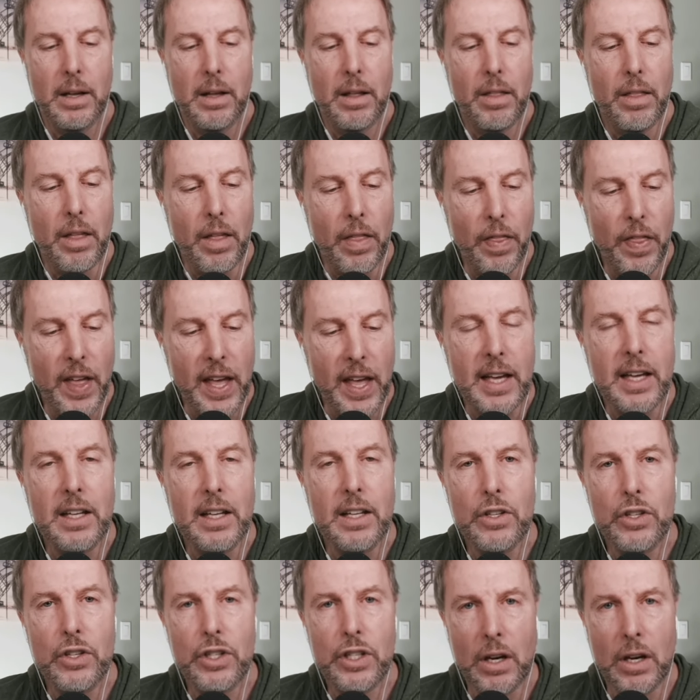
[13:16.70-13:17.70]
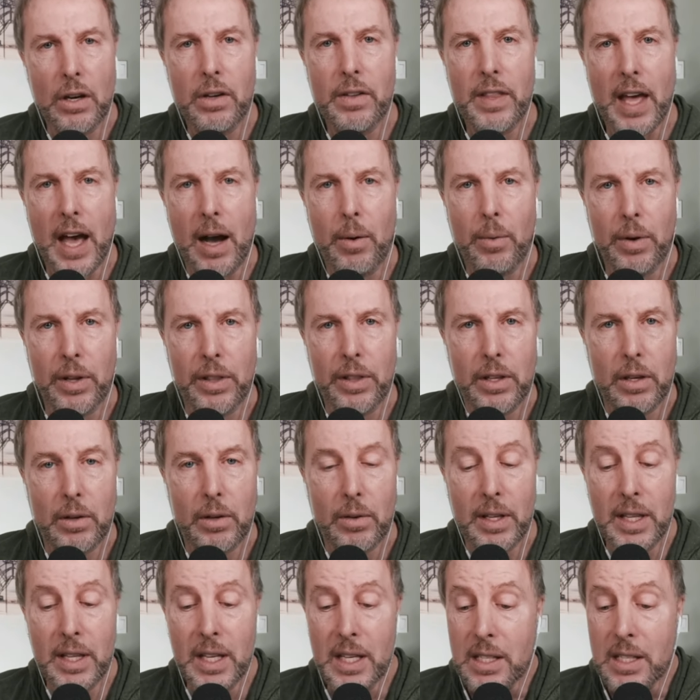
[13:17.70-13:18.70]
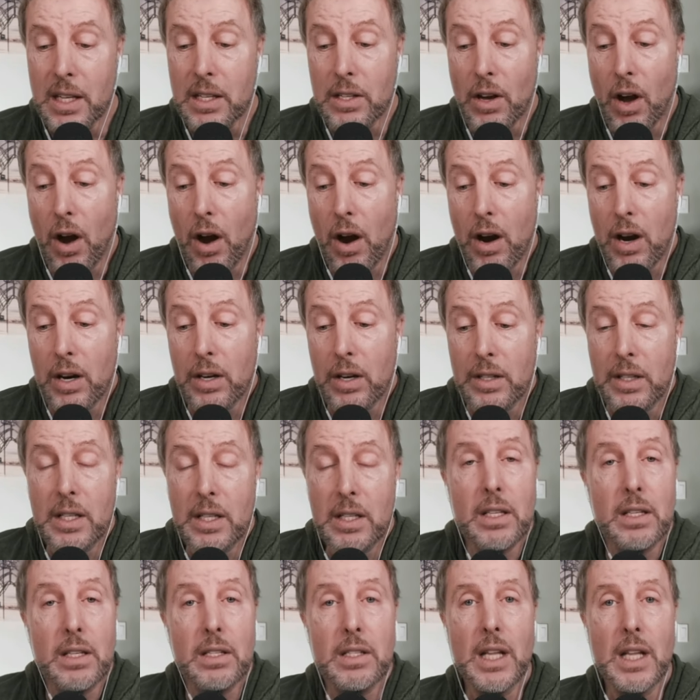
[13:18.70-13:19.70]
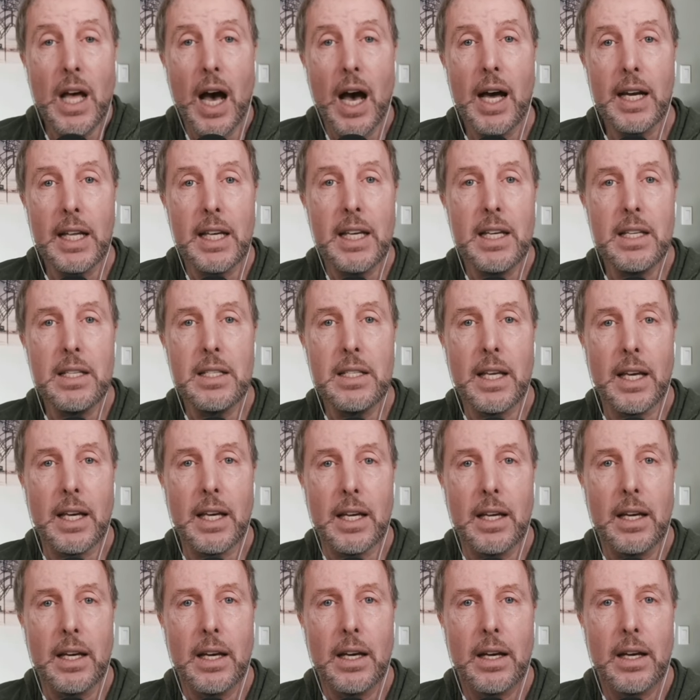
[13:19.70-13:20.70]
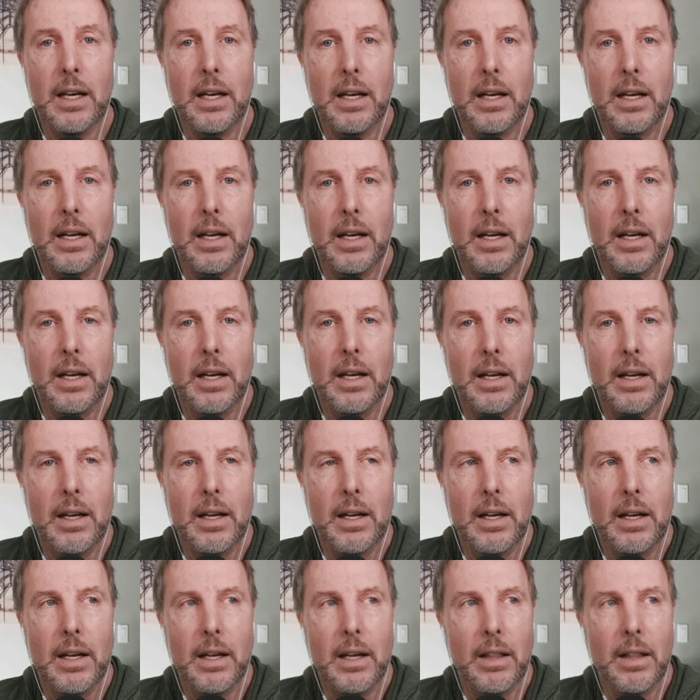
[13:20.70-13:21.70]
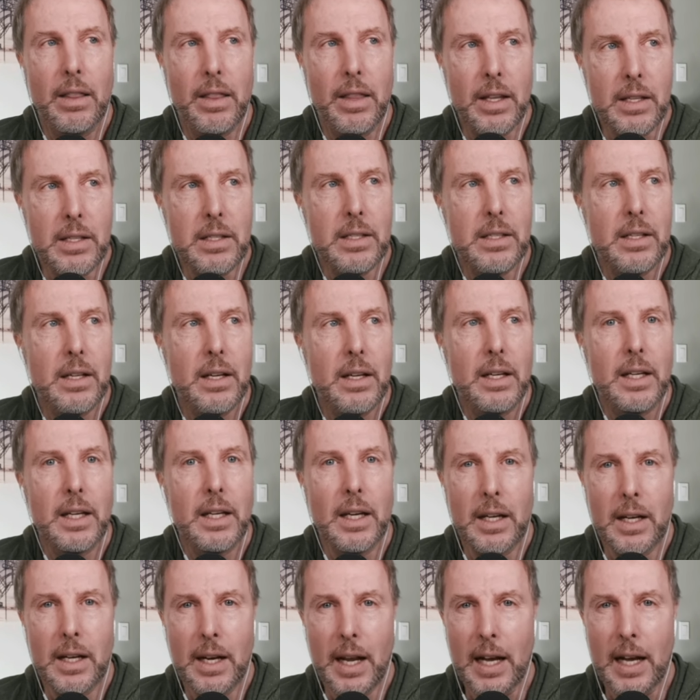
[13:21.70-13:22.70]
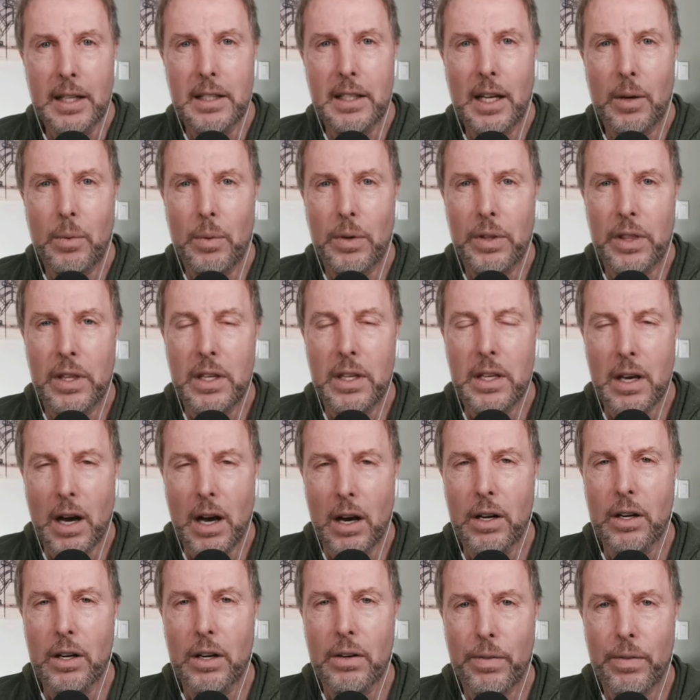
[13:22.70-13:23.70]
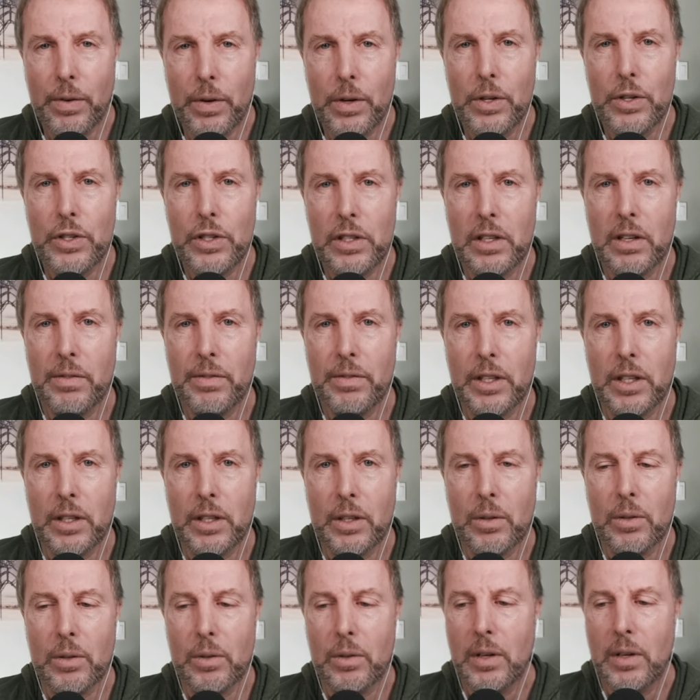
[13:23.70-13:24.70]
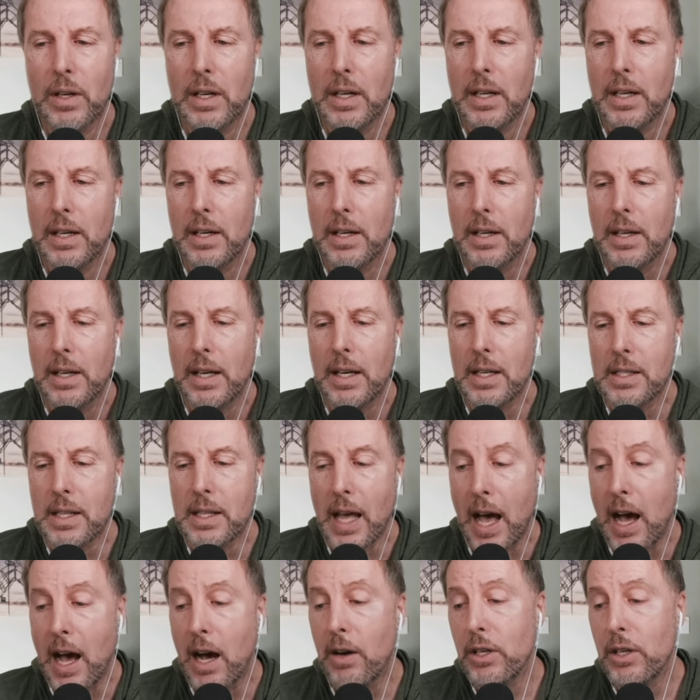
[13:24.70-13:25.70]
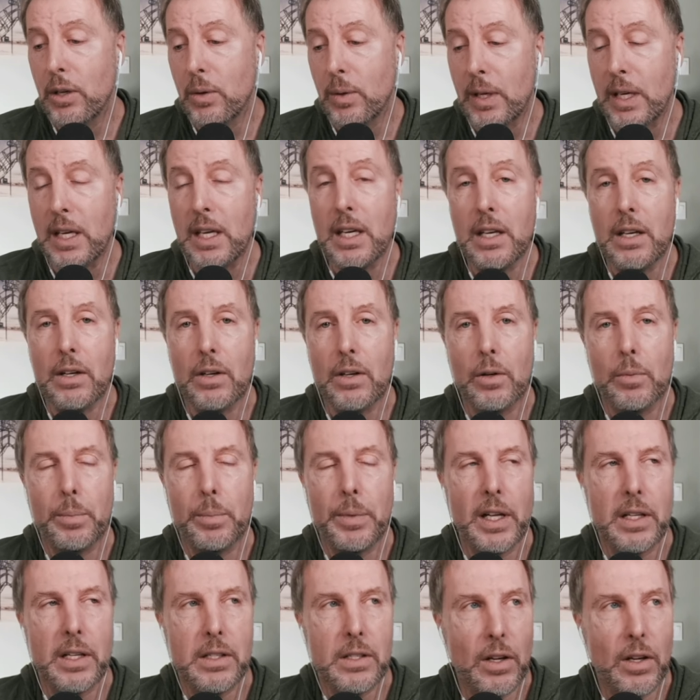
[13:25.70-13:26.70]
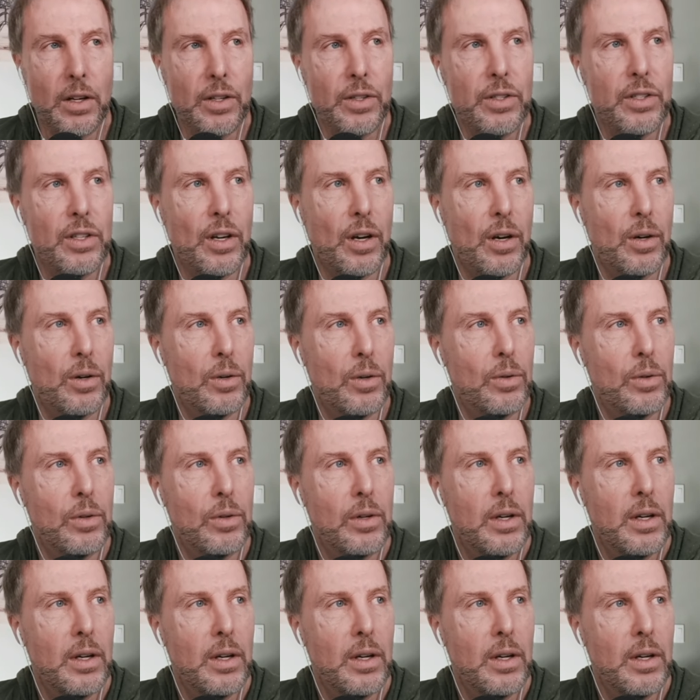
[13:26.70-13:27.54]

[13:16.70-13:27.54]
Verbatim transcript: that they can share that with you. And this is hard. This is not easy. This connecting with the younger version of you is how you heal, but it's also,